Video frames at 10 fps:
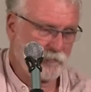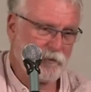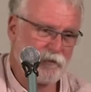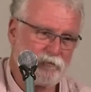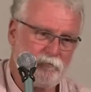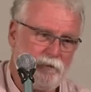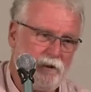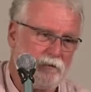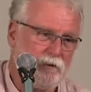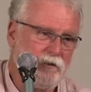
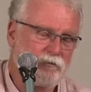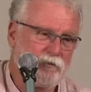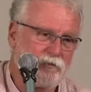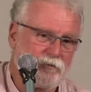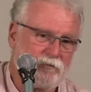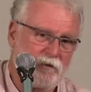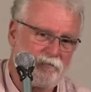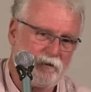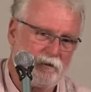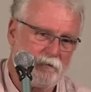Mozambique on the east coast of
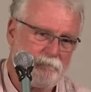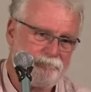Africa.